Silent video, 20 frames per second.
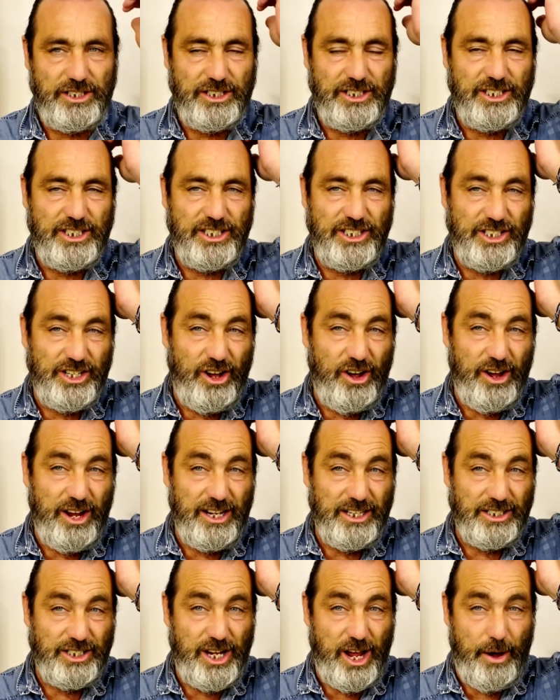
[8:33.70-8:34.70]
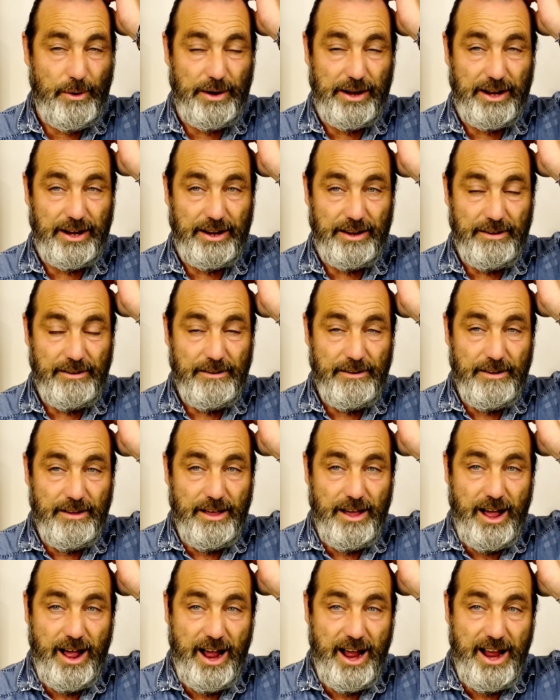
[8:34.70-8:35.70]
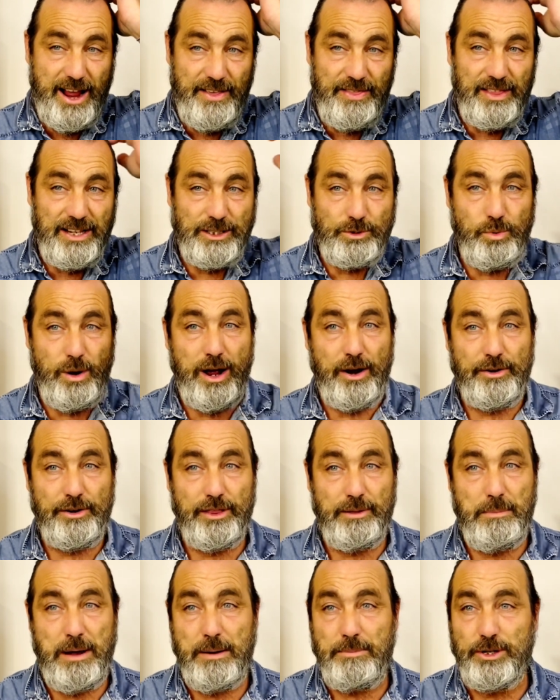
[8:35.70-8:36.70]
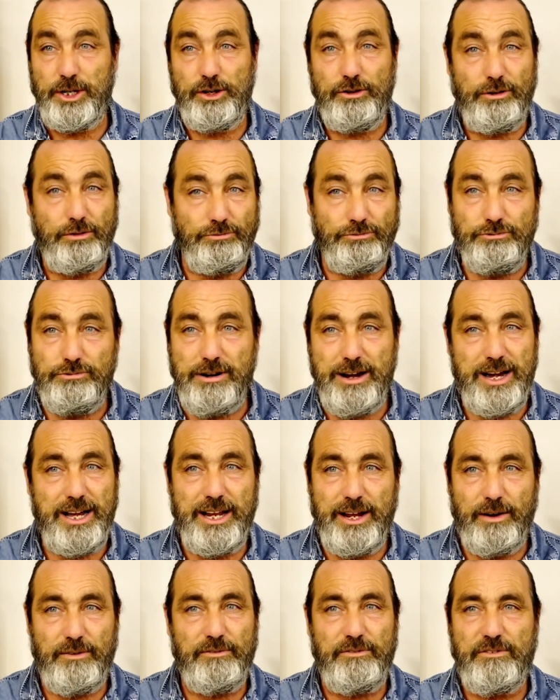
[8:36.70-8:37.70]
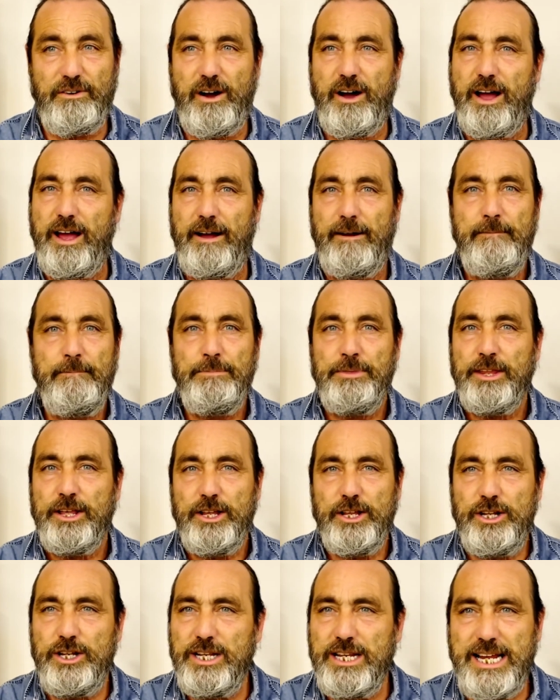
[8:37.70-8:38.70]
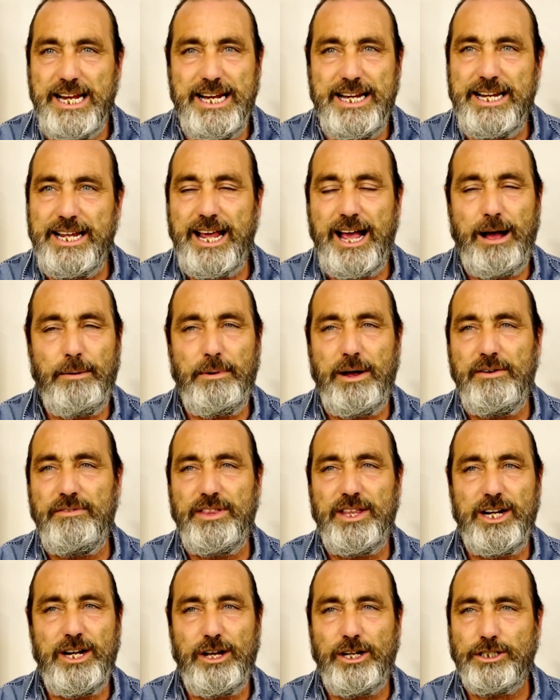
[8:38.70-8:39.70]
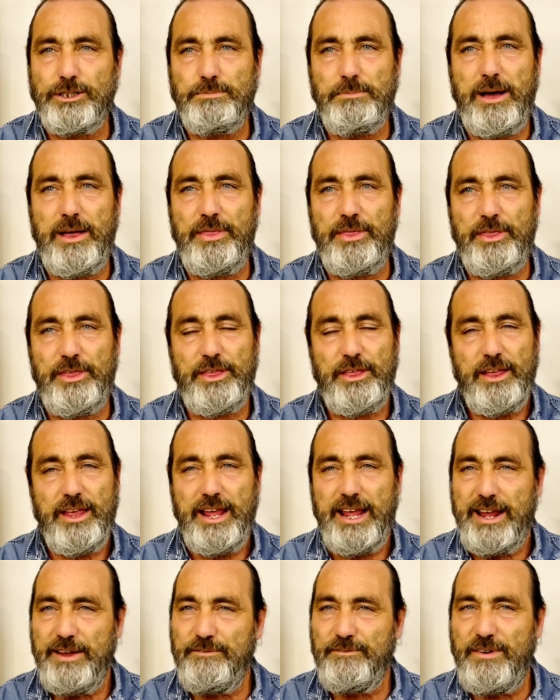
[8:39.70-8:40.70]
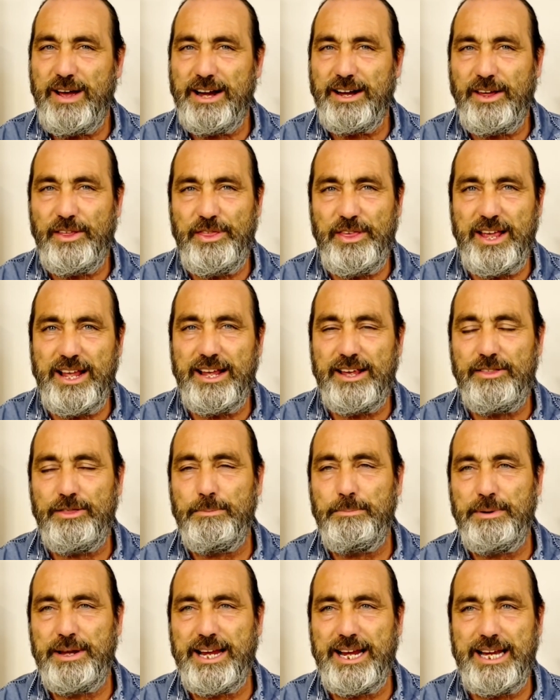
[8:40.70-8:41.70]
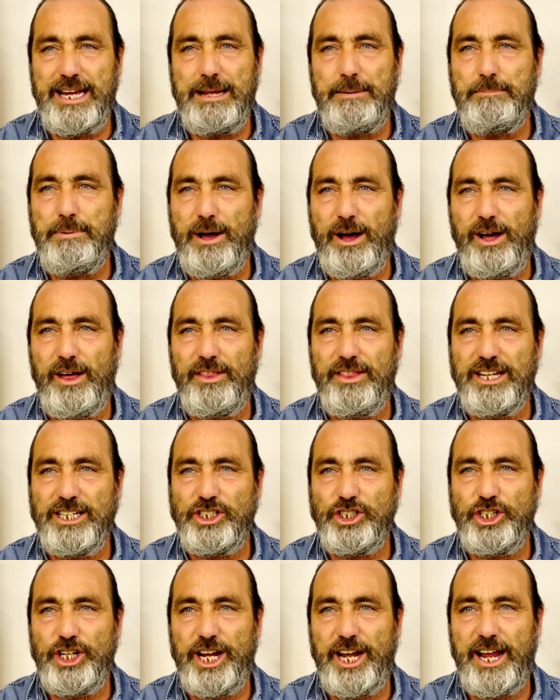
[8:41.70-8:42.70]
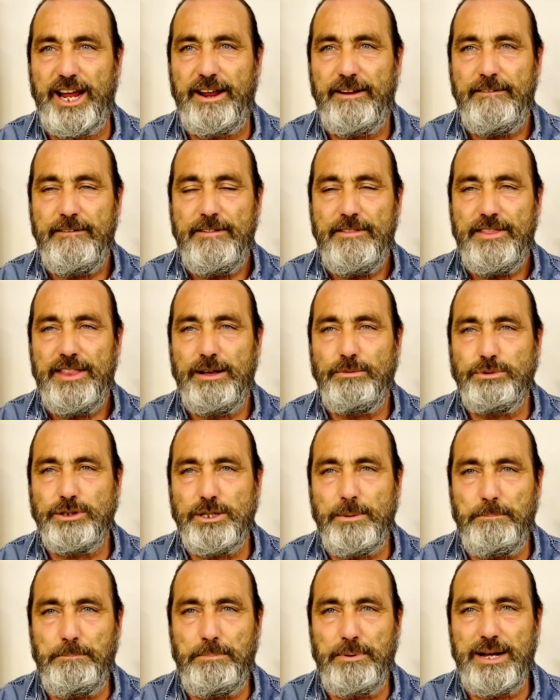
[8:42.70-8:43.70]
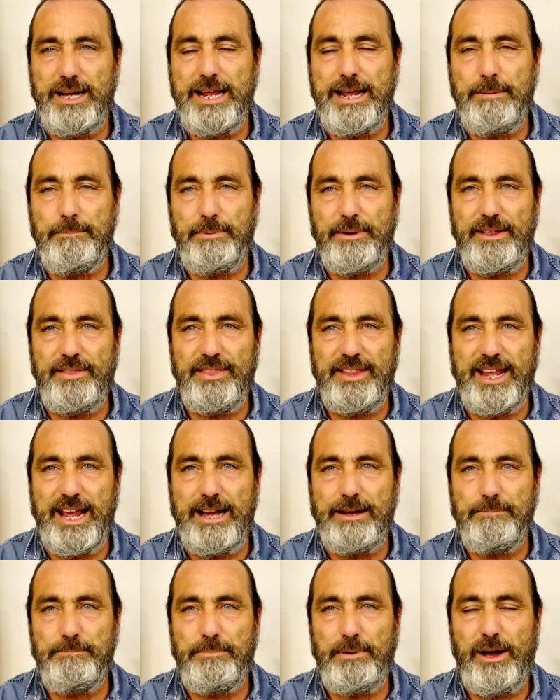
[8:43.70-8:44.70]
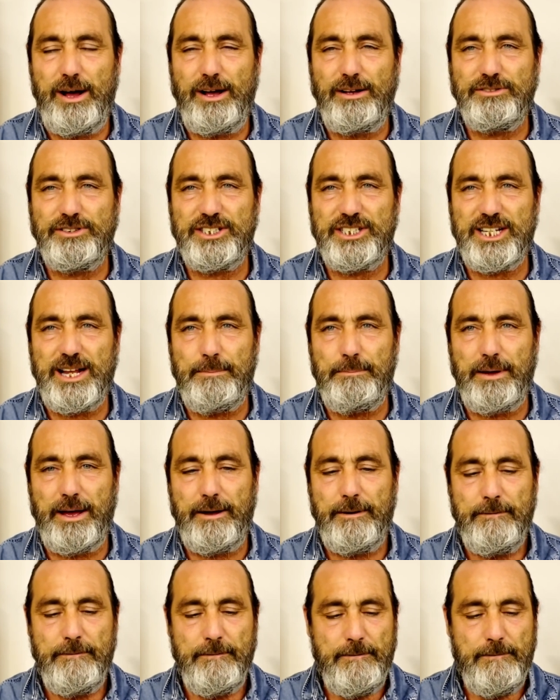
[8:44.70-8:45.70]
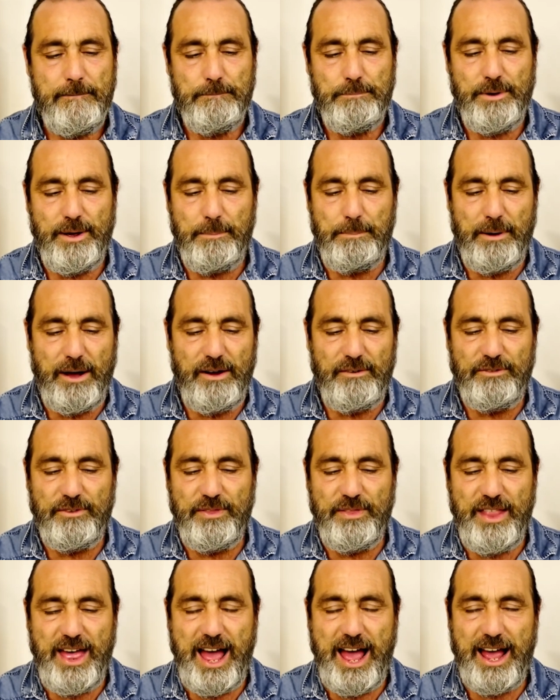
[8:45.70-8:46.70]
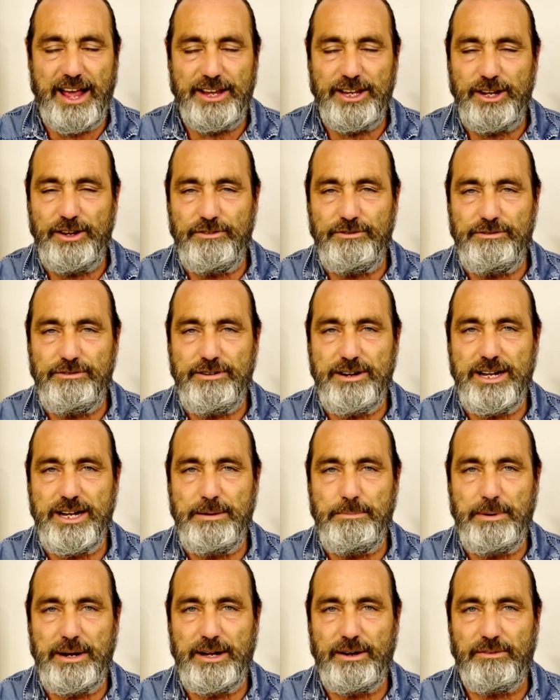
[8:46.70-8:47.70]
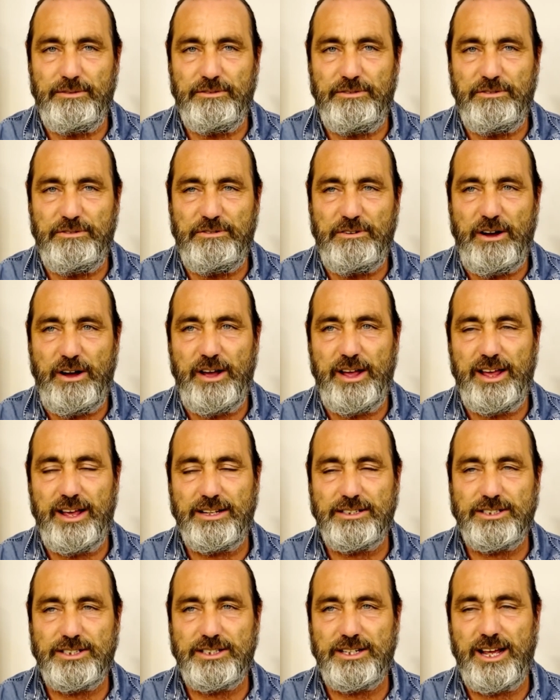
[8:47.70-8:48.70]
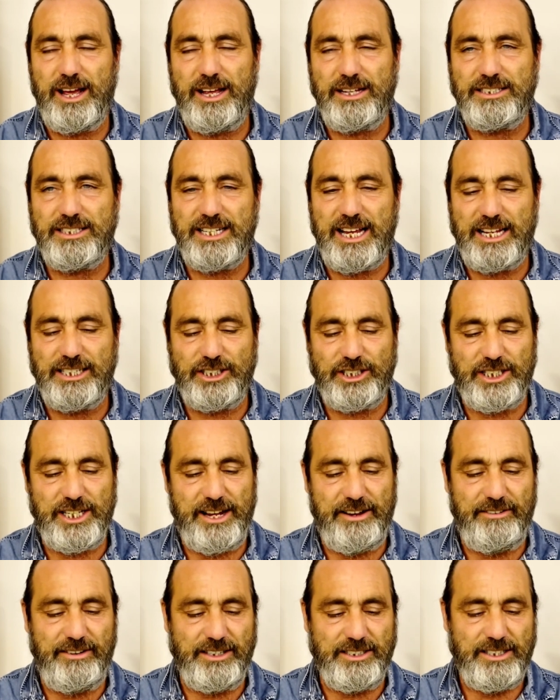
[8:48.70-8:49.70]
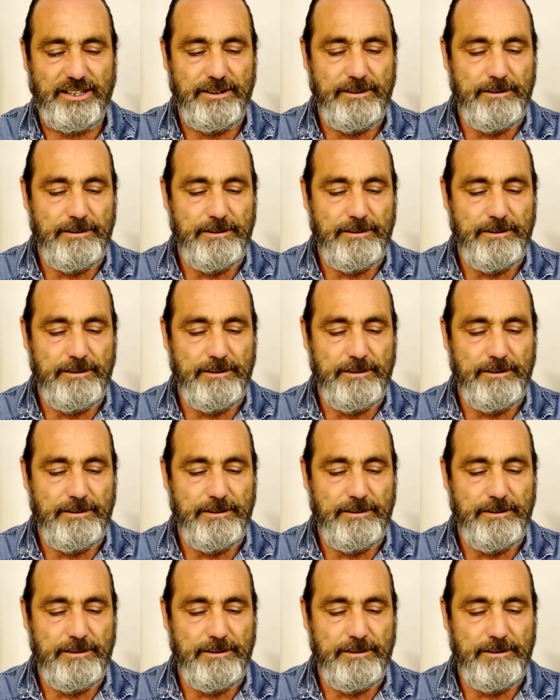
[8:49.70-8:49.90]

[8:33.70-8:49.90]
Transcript: and desires going uh, in this world at the moment. You're really on fire, leading up over the last month. In fact, I think the beginning part of this year, there was a blip in the end part of summer, but apart from that, you've really been on fire, uh, Sagittarius.